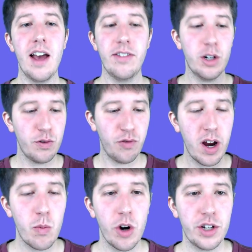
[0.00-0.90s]
There's
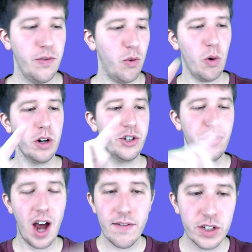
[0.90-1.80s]
frameworks for
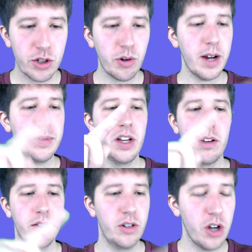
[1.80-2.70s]
JavaScript,
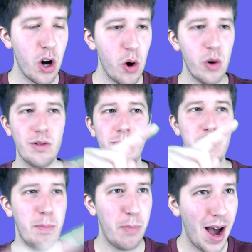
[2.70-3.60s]
Go,
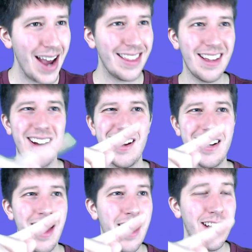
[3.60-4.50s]

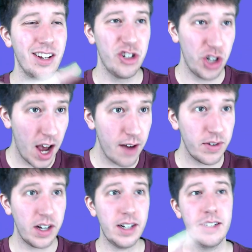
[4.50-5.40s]
Python,
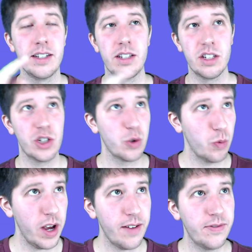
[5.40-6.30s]
Java,
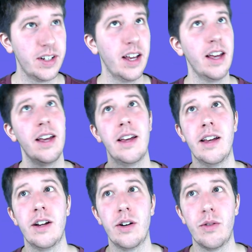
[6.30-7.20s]
Swift,
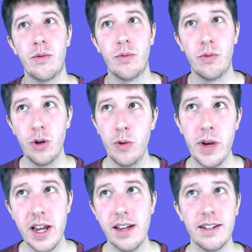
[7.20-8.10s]

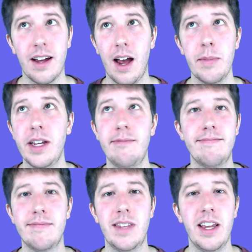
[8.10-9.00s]
Ruby. I mean,
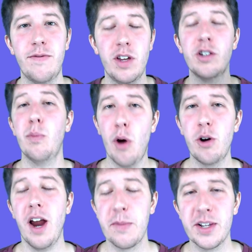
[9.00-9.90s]
if there's a
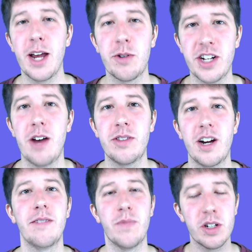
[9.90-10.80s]
programming language out
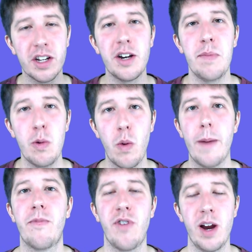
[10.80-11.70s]
there, there's going to be
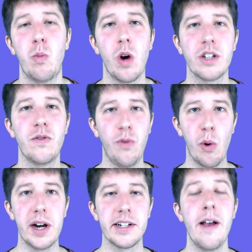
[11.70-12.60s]
web frameworks
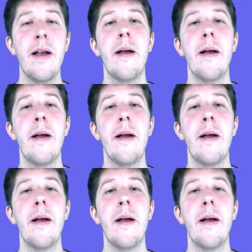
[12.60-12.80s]
for it.